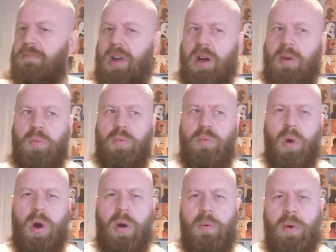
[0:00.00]
a
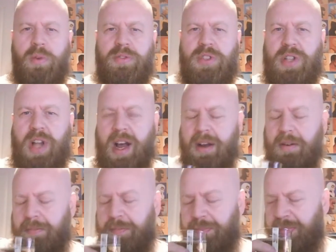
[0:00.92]
werewolf style
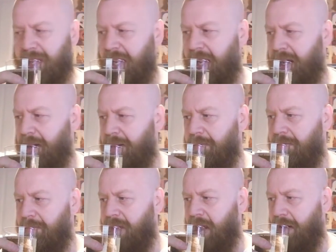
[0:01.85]

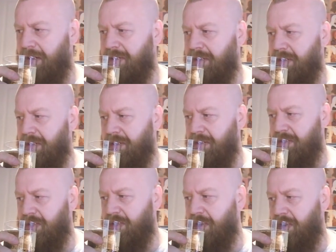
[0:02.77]
character.
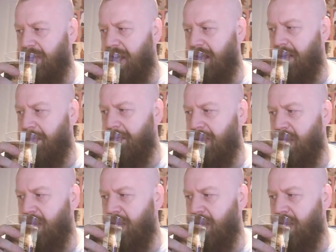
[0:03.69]
It's a good game.